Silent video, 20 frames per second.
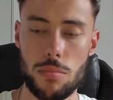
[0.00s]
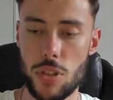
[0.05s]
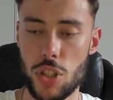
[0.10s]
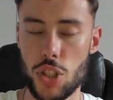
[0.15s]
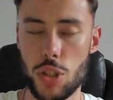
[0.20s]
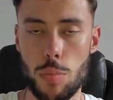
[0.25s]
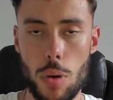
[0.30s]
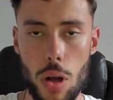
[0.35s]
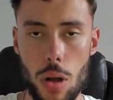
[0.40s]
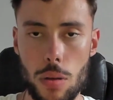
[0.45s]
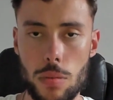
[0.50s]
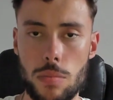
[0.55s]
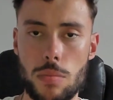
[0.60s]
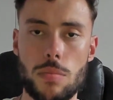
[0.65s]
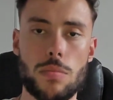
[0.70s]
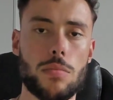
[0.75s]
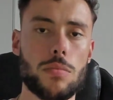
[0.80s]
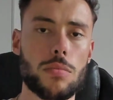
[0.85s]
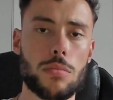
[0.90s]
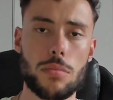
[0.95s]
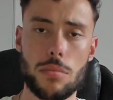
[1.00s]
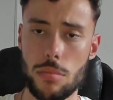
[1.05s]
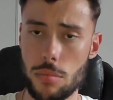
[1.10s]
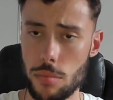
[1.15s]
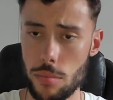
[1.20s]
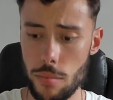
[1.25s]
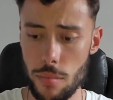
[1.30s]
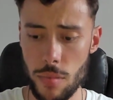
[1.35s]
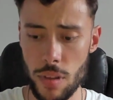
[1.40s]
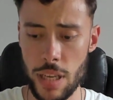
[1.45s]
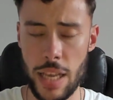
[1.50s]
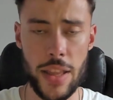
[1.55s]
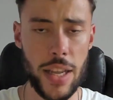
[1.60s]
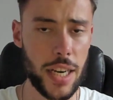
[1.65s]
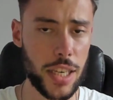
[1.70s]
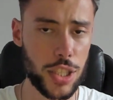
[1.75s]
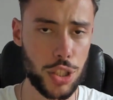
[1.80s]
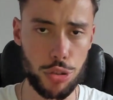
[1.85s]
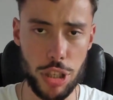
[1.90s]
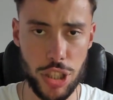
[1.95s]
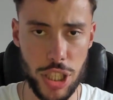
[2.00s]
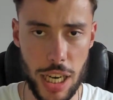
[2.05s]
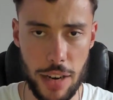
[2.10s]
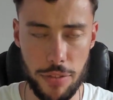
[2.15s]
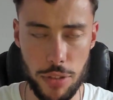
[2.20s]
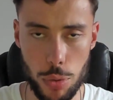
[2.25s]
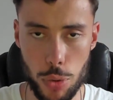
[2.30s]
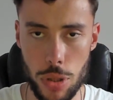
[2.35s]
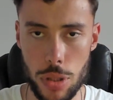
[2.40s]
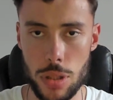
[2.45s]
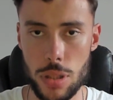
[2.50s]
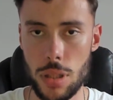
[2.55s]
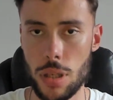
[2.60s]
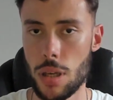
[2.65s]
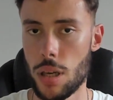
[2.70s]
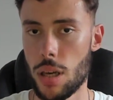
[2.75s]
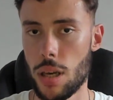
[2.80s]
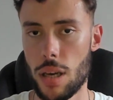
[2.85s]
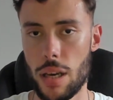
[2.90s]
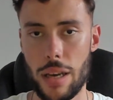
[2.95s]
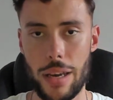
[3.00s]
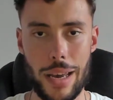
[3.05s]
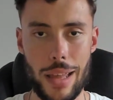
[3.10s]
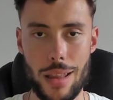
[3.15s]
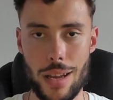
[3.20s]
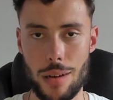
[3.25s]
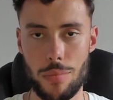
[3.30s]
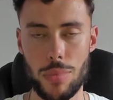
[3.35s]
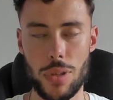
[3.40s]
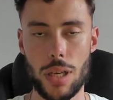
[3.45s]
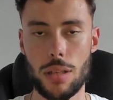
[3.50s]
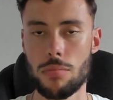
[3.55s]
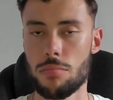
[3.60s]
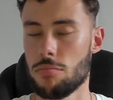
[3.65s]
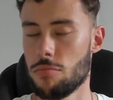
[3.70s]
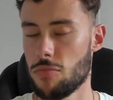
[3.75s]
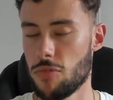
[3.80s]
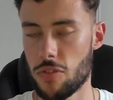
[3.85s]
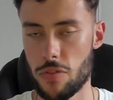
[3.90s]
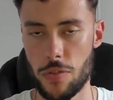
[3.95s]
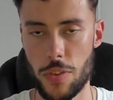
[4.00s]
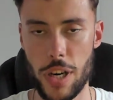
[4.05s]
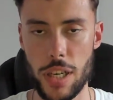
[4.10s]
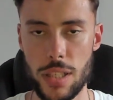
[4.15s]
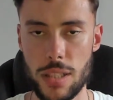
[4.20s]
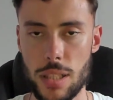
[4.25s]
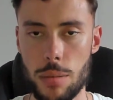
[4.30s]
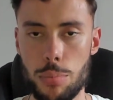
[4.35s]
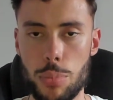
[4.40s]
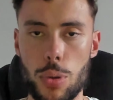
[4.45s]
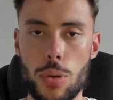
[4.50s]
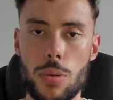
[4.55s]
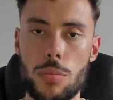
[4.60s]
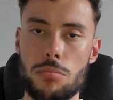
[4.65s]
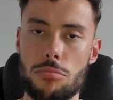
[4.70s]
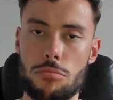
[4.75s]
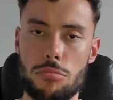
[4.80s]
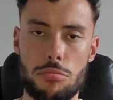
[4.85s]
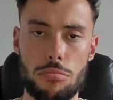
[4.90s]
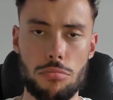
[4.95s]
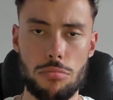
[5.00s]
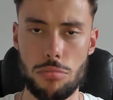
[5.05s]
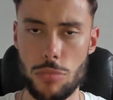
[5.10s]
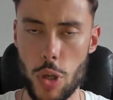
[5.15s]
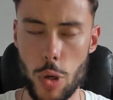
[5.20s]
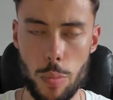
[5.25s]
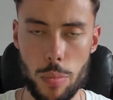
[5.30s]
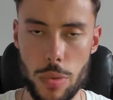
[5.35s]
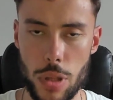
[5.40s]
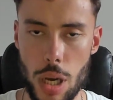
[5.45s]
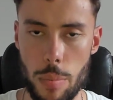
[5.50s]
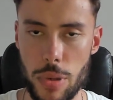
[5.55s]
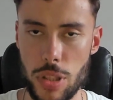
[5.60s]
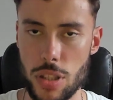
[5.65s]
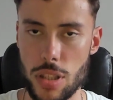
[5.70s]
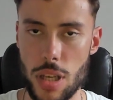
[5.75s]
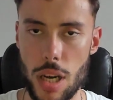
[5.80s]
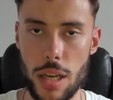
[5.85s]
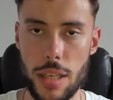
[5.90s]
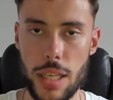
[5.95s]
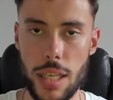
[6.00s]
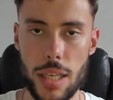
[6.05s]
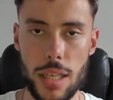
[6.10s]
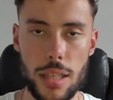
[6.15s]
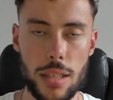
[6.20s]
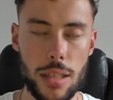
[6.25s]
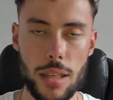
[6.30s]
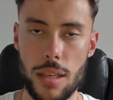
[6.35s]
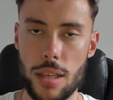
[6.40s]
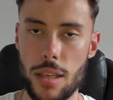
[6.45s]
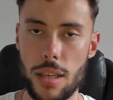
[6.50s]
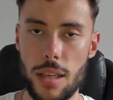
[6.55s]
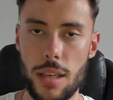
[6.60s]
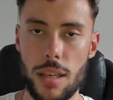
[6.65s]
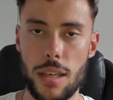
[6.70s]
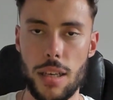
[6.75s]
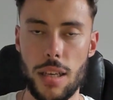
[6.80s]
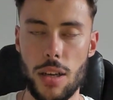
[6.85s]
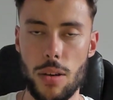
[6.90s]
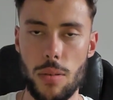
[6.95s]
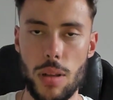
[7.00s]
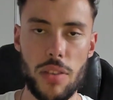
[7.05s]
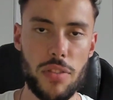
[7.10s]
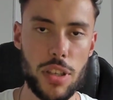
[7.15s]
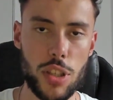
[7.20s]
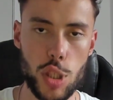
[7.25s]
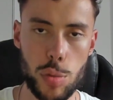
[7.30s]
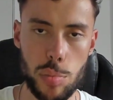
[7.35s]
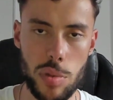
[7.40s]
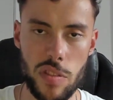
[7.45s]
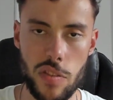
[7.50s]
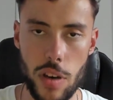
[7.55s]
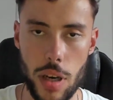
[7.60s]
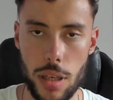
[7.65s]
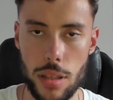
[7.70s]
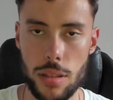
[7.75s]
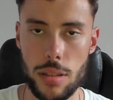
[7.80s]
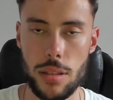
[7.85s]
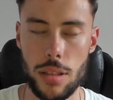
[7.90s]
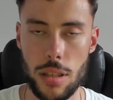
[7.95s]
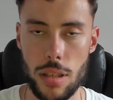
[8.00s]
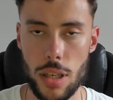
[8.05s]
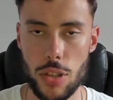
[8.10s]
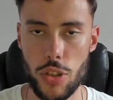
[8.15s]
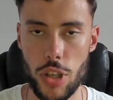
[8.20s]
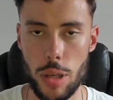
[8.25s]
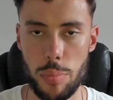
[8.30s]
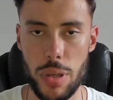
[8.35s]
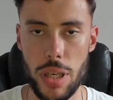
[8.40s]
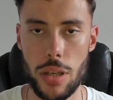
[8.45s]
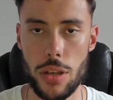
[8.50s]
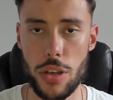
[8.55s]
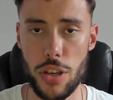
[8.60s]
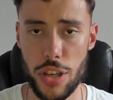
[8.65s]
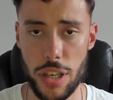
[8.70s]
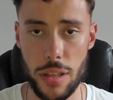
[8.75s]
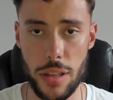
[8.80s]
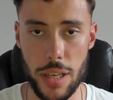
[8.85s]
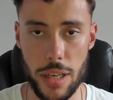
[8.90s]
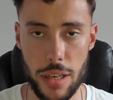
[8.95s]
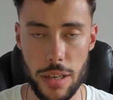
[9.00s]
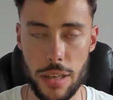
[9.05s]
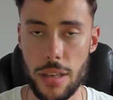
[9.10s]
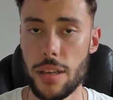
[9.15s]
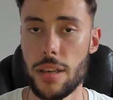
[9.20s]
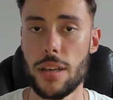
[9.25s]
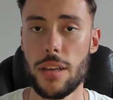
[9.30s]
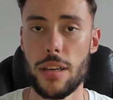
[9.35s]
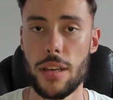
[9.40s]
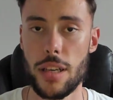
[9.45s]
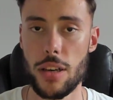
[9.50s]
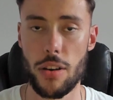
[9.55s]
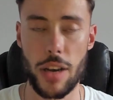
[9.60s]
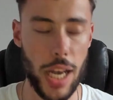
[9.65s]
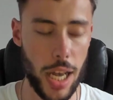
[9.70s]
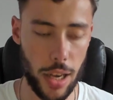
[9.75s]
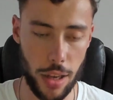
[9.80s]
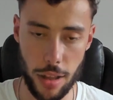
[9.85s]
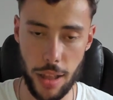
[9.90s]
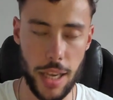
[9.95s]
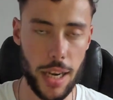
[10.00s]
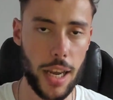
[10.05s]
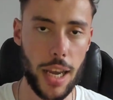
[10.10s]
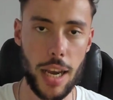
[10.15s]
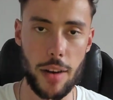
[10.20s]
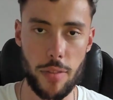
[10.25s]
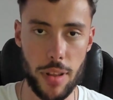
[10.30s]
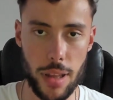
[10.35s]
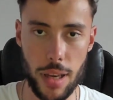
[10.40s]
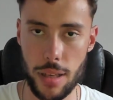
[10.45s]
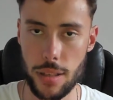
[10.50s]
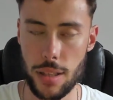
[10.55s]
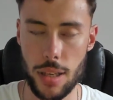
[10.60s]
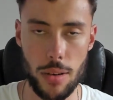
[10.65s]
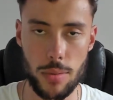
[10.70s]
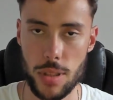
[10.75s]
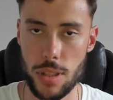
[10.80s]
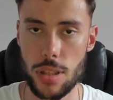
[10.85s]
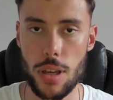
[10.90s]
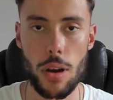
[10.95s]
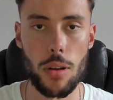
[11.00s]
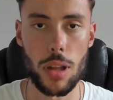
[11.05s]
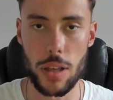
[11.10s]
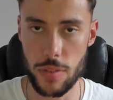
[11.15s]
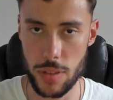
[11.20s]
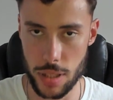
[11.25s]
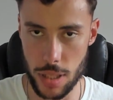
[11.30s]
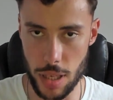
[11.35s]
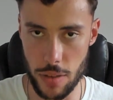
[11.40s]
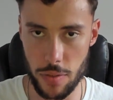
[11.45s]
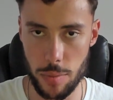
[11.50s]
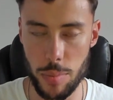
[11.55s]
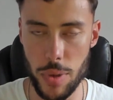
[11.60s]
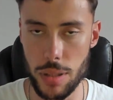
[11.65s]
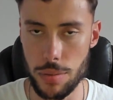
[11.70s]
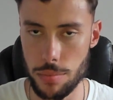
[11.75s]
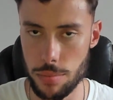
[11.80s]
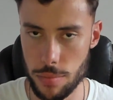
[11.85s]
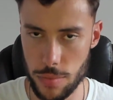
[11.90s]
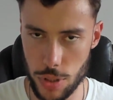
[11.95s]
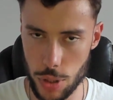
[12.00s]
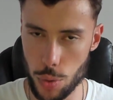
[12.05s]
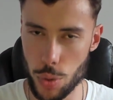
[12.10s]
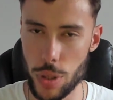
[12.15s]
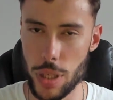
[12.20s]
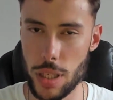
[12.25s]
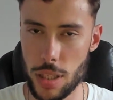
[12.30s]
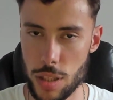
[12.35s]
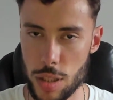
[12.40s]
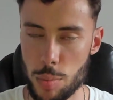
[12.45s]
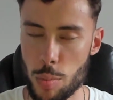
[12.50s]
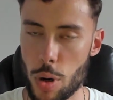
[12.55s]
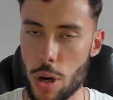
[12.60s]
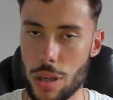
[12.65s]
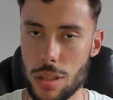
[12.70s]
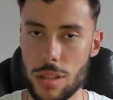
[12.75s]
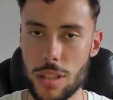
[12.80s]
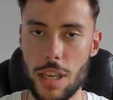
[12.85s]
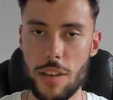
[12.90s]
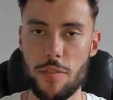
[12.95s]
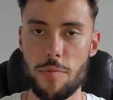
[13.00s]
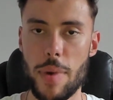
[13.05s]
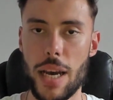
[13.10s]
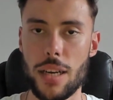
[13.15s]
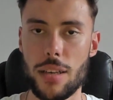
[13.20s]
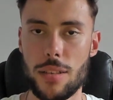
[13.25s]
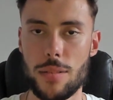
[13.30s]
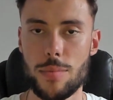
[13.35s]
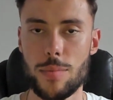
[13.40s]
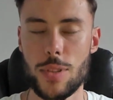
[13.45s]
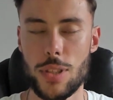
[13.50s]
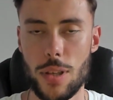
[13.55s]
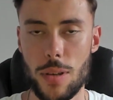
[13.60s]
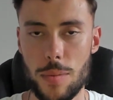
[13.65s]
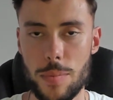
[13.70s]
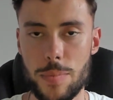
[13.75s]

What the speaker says: to small, and then I stretch afterwards, and then I'm done. Very simple. Not much thought needed. Lifting should be fun. You're not trying to be a nerd in there, calculating everything. No, just go lift stuff, but do it in a smart and safe manner. So